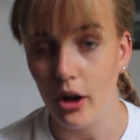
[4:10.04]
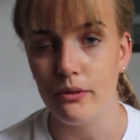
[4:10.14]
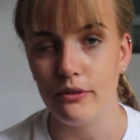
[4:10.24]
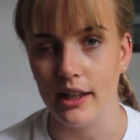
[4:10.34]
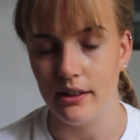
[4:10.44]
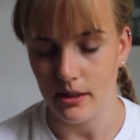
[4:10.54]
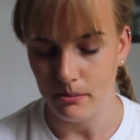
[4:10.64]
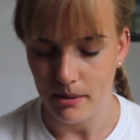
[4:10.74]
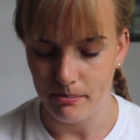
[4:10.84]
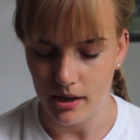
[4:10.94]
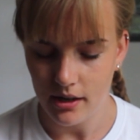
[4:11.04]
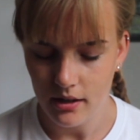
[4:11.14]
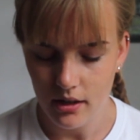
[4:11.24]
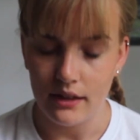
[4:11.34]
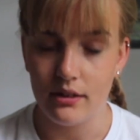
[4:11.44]
hopefully in September.
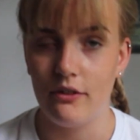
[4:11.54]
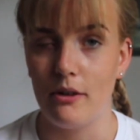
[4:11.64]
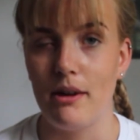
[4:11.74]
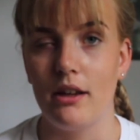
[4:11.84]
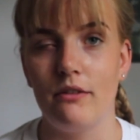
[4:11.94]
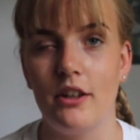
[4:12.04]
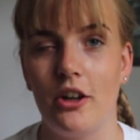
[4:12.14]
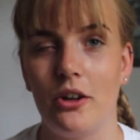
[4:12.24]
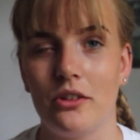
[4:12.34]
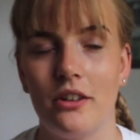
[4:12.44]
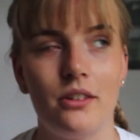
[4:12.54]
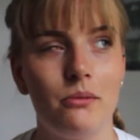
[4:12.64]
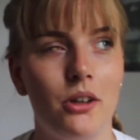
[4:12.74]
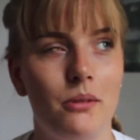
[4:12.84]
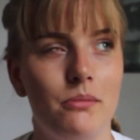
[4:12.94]
That's if I make a video, because like
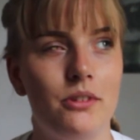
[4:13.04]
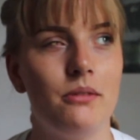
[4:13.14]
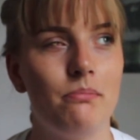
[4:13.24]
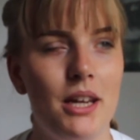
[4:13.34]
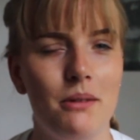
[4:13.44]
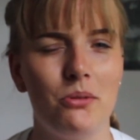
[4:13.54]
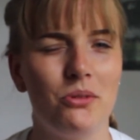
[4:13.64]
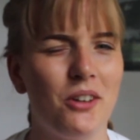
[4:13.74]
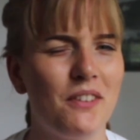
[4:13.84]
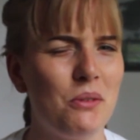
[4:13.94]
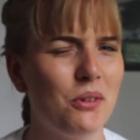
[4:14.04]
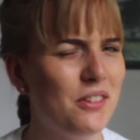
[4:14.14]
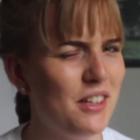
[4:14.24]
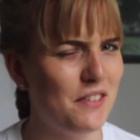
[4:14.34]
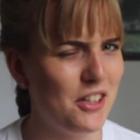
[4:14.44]
sometimes people don't really want
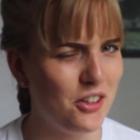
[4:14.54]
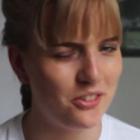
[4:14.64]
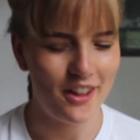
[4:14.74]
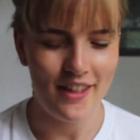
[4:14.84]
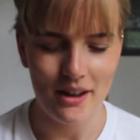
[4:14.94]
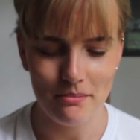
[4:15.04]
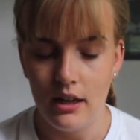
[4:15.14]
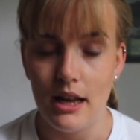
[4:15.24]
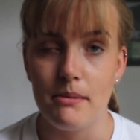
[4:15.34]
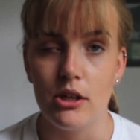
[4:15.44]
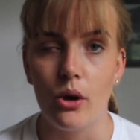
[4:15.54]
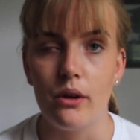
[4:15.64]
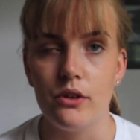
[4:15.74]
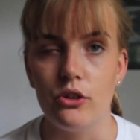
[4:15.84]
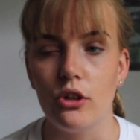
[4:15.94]
to see videos like that. Let me know
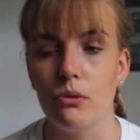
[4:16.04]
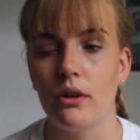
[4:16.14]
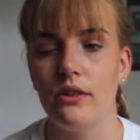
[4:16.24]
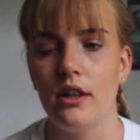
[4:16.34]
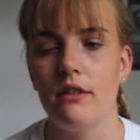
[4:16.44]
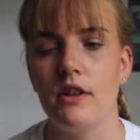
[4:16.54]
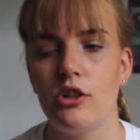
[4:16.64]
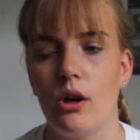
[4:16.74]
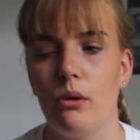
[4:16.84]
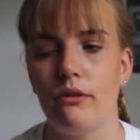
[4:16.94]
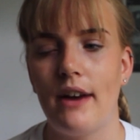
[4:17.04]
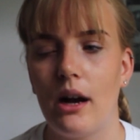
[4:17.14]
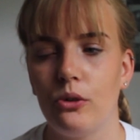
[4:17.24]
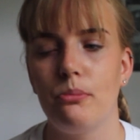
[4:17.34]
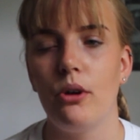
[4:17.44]
if you do want to see a video of
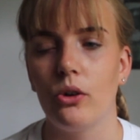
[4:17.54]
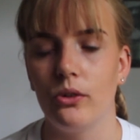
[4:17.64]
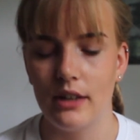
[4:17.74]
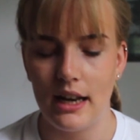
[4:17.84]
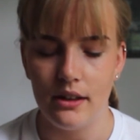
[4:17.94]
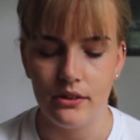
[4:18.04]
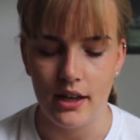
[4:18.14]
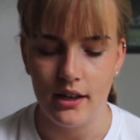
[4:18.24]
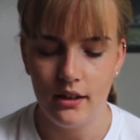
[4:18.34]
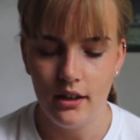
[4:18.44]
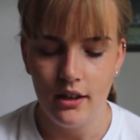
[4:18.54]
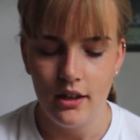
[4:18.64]
how to put a contact lens in,